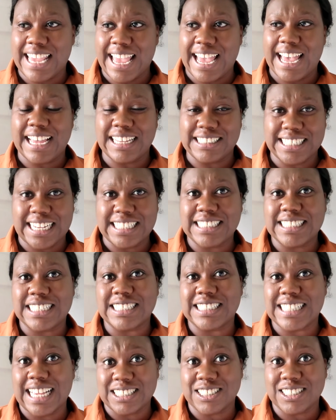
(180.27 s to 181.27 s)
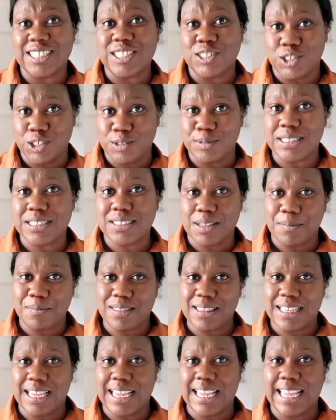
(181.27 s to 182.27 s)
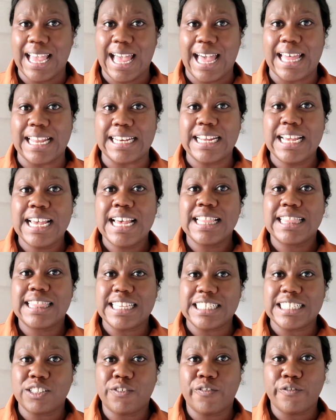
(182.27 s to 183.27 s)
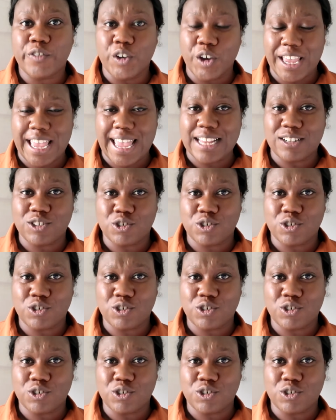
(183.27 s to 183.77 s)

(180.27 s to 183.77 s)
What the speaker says: yeah, Jessica's actually doing something, and this foot care